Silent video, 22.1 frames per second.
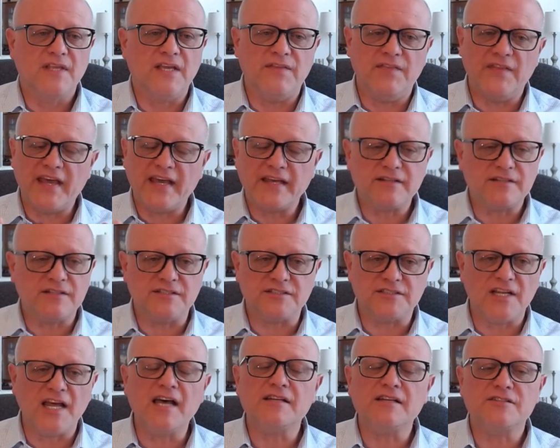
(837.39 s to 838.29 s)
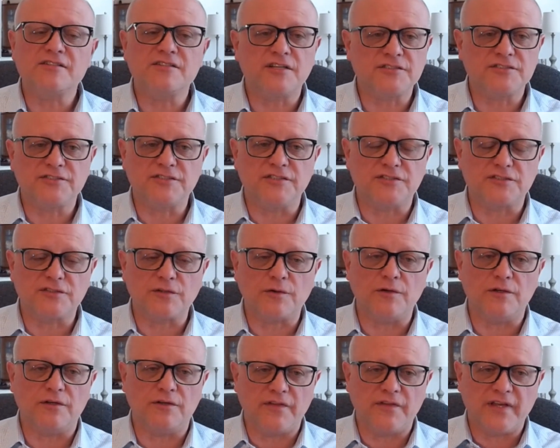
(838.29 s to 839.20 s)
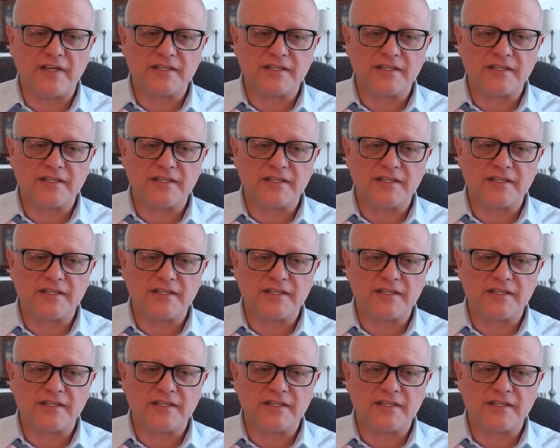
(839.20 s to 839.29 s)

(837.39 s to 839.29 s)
And that does not touch the soil.